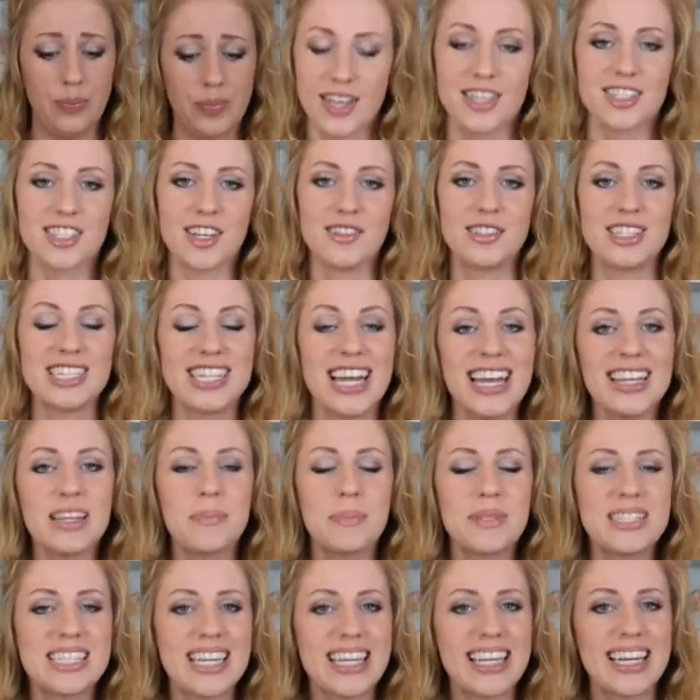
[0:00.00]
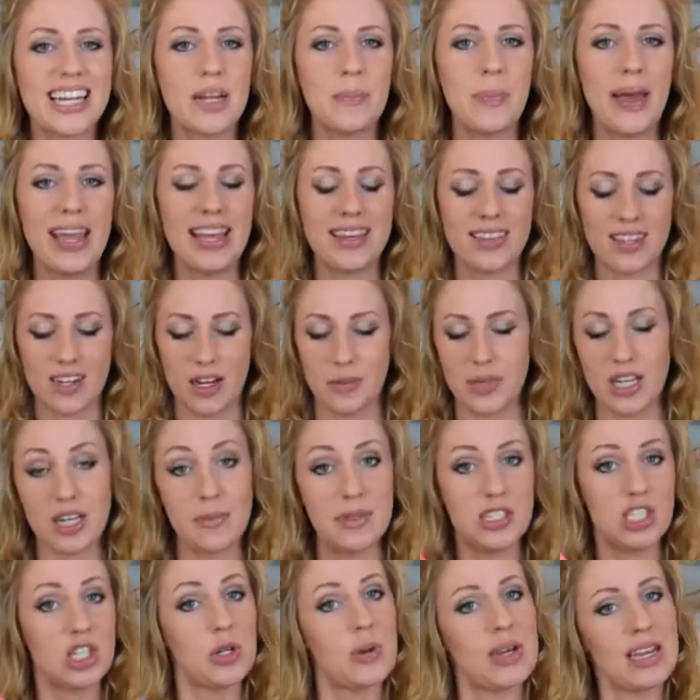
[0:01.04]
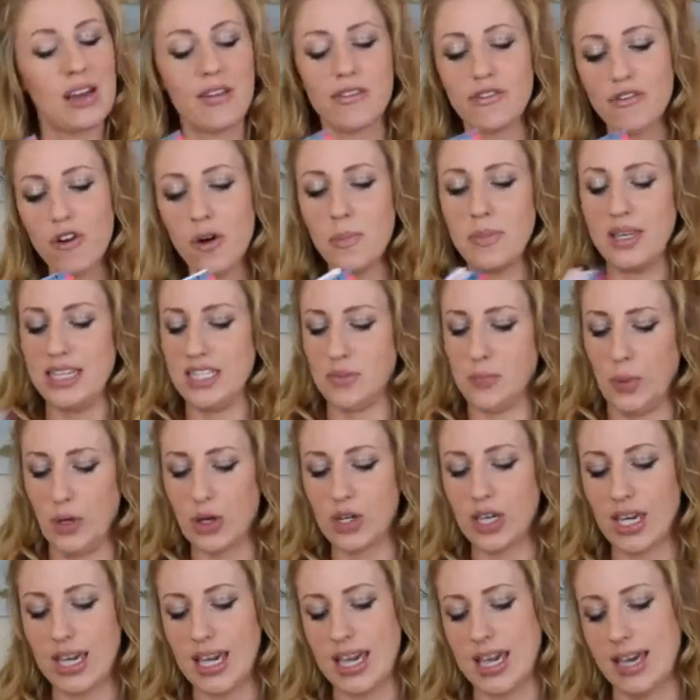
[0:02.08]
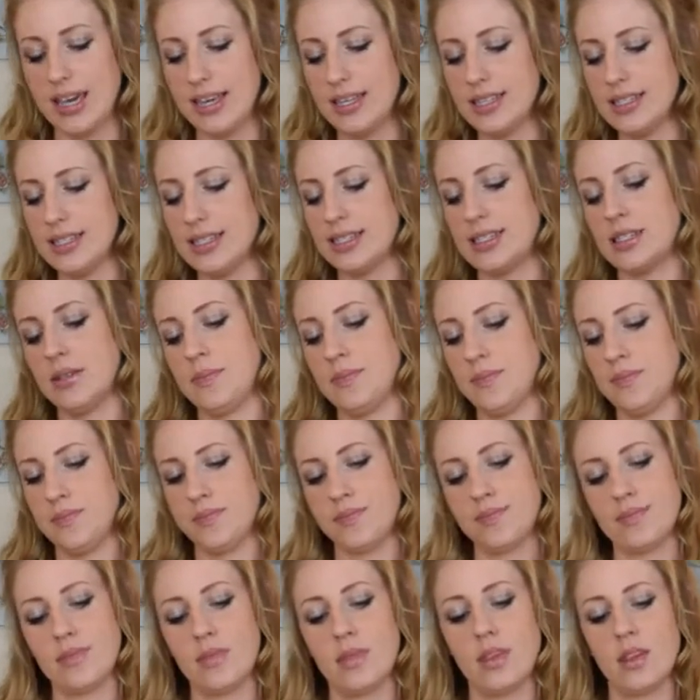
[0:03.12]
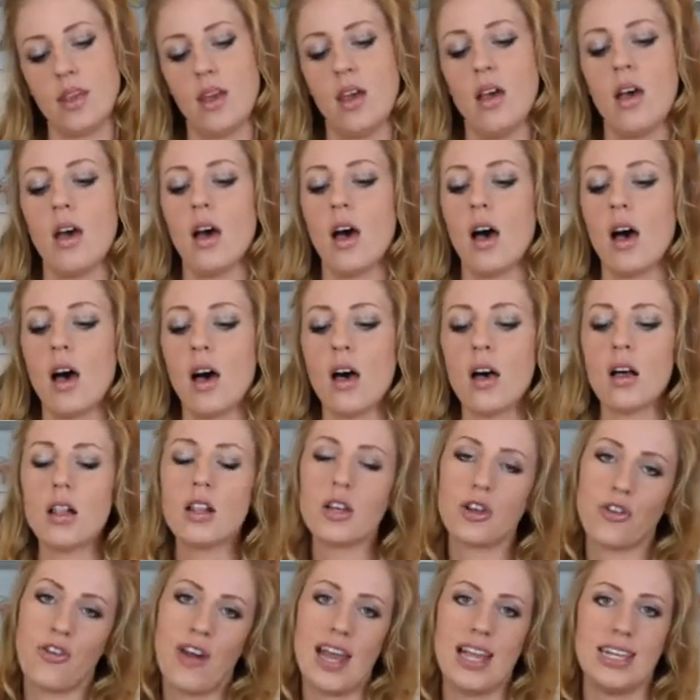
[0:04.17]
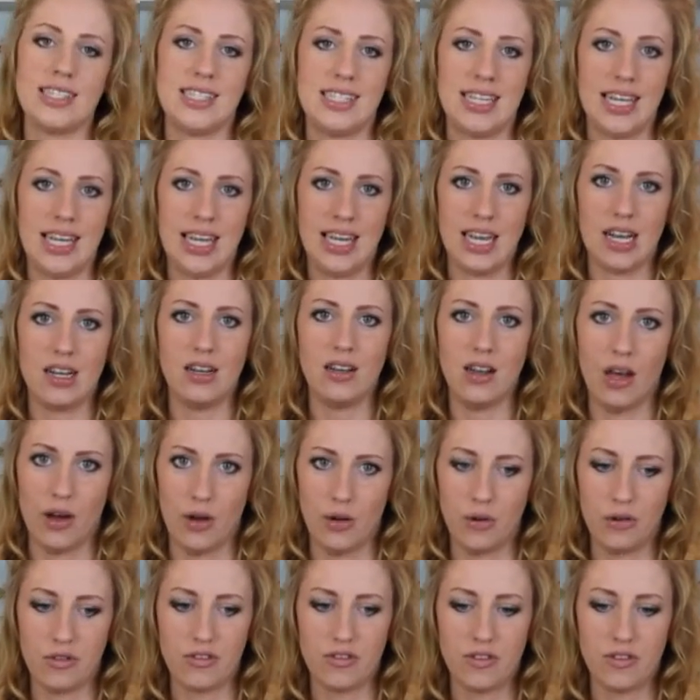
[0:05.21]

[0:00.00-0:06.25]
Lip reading: So today the particular bake that I'm going to be doing from this book is Earl Grey tea loaf.